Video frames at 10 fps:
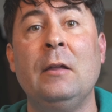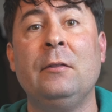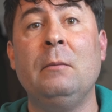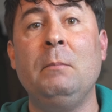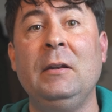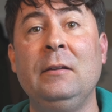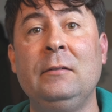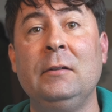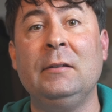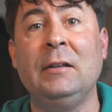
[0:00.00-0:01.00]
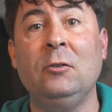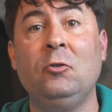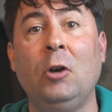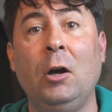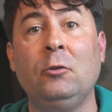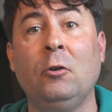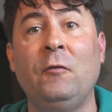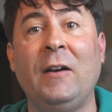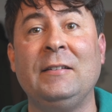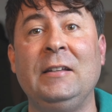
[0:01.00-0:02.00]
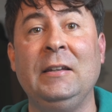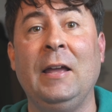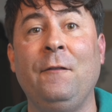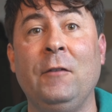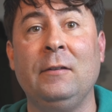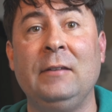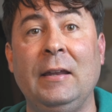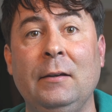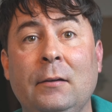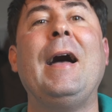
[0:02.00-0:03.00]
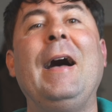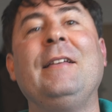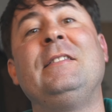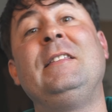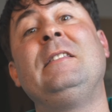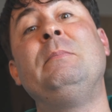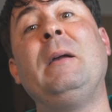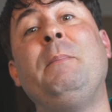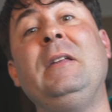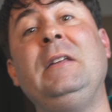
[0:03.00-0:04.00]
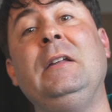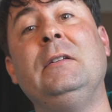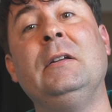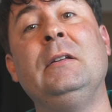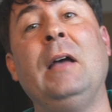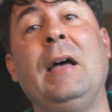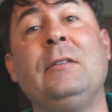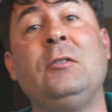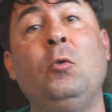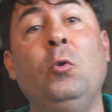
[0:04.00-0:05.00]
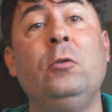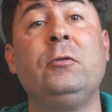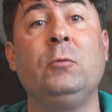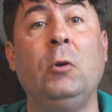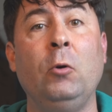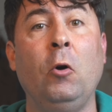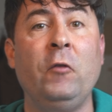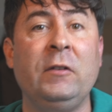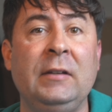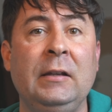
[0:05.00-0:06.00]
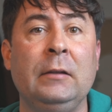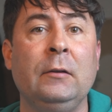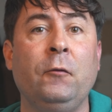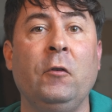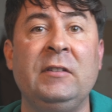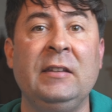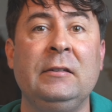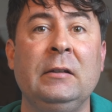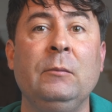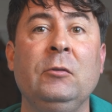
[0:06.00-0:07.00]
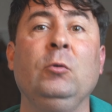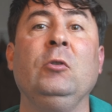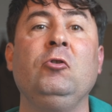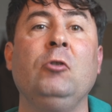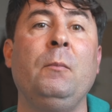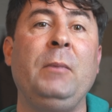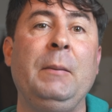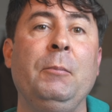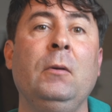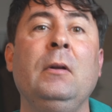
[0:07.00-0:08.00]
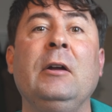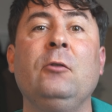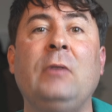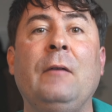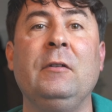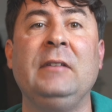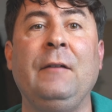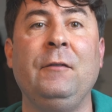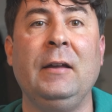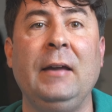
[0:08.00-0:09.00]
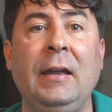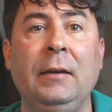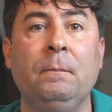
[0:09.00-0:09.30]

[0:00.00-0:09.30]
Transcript: The ministers in charge of vaccine efforts said, as this might be needed as calls grow overseas for systems to ensure people can travel safely again.